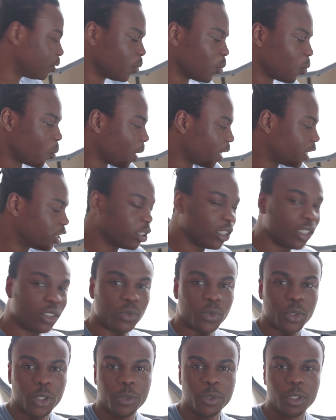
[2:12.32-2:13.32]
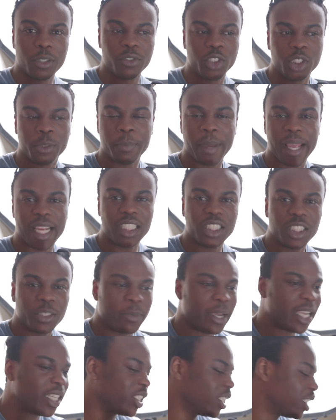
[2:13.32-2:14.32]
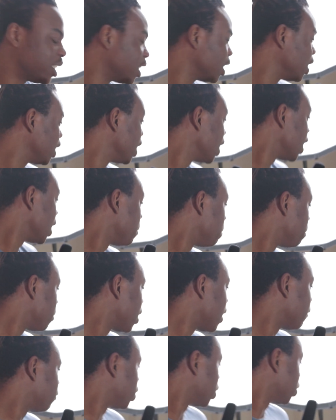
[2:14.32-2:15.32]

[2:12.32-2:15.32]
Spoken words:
waste of space basically. But I've